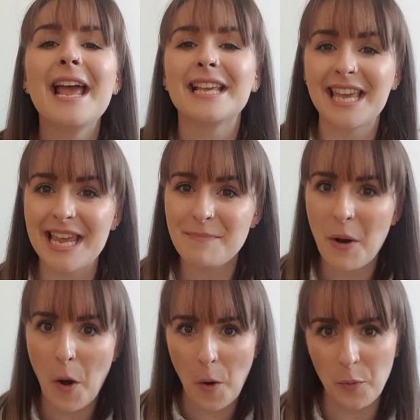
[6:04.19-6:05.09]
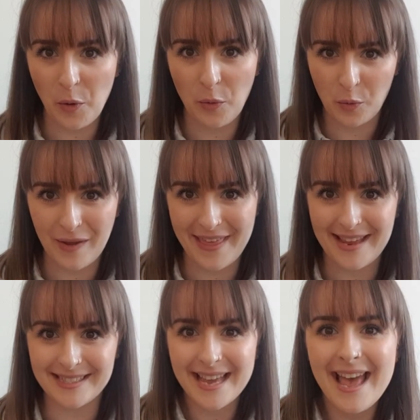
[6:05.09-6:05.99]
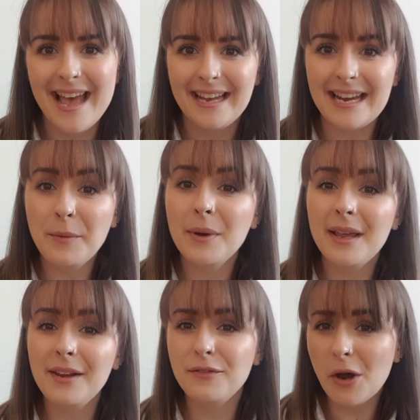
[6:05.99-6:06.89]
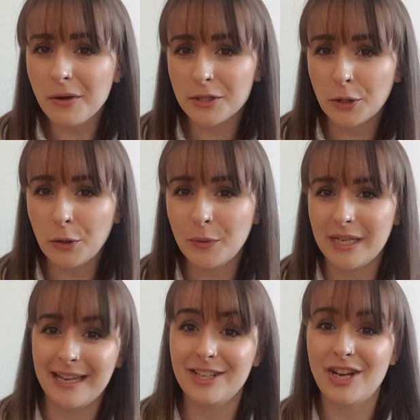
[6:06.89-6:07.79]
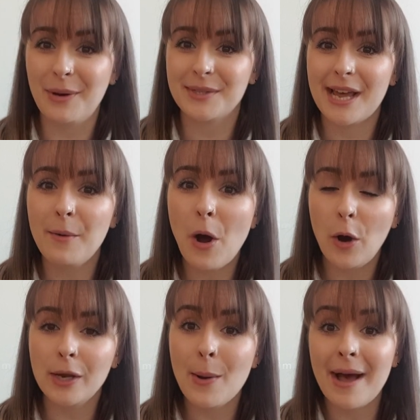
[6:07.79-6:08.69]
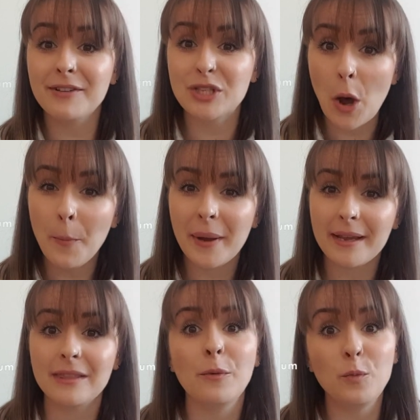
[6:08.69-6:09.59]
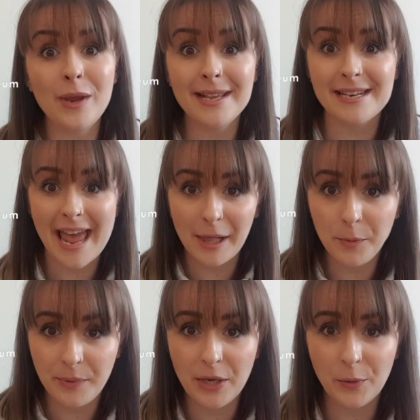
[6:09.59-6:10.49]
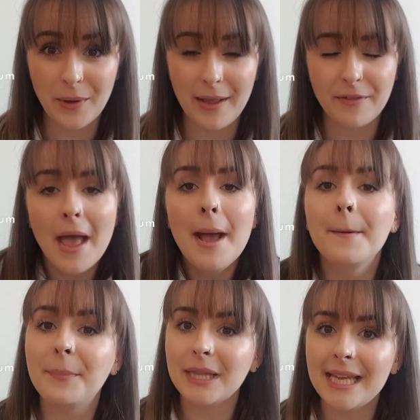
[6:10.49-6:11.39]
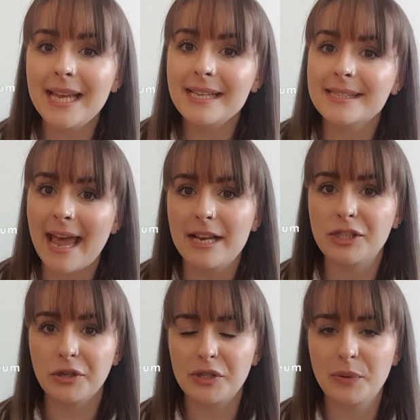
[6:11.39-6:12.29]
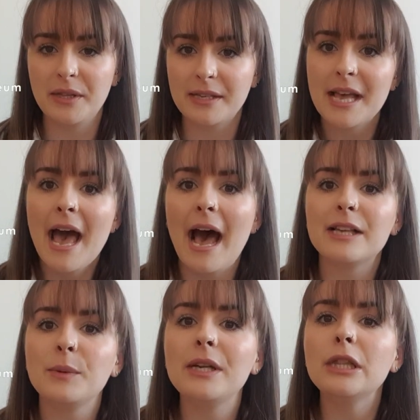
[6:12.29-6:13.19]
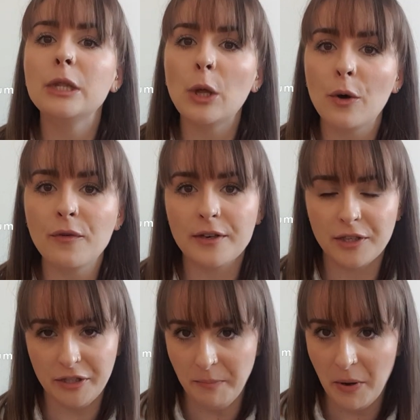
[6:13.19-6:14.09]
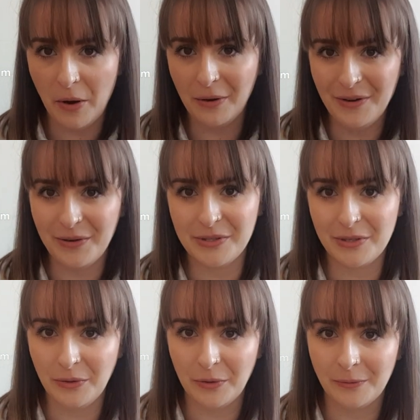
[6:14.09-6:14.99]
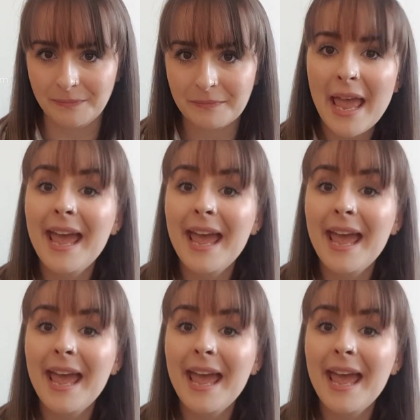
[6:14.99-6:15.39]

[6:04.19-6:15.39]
Keep up with it. Now, if your school would like a shout out or you have a topic that we can help you with, please get in touch with us as we'd love to support your school.